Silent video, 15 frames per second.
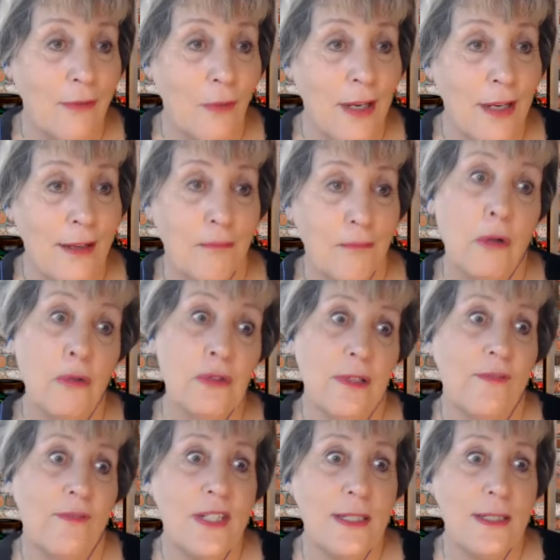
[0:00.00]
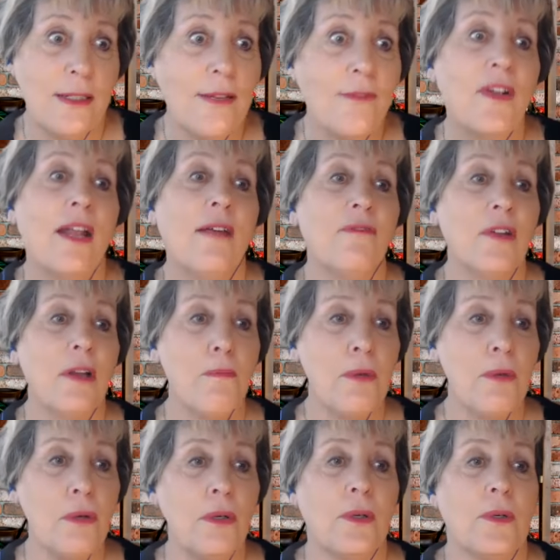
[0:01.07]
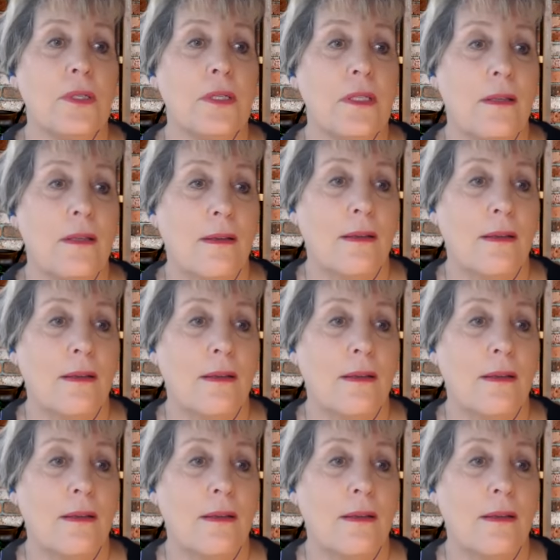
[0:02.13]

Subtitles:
Most of us didn't even have computers,